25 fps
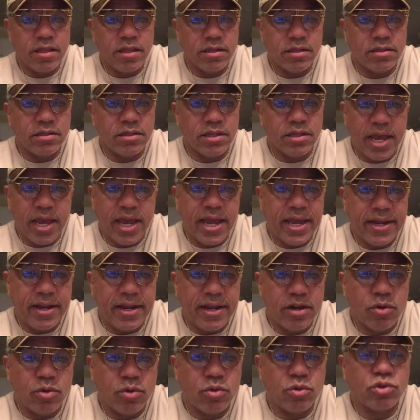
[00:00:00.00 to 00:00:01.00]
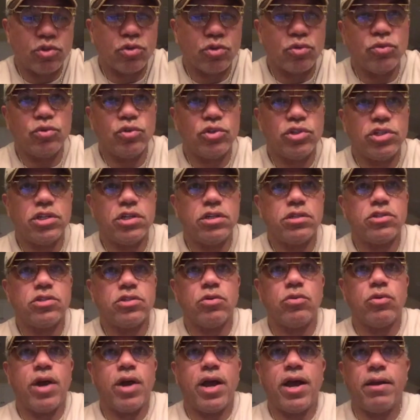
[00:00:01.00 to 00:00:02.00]
Yeah, that, mm-hmm, old school shit.
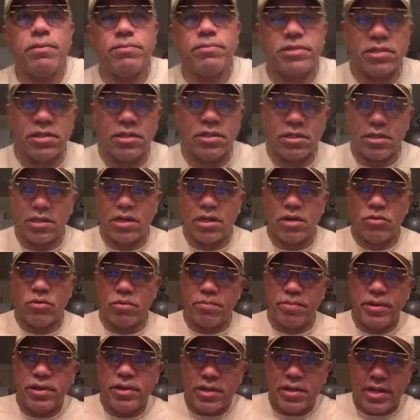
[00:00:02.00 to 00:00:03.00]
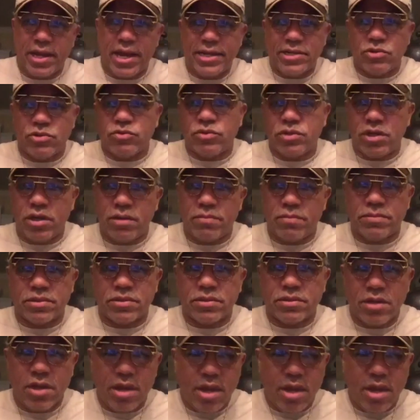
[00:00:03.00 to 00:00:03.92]
So I'm sitting there with P and I do numbers.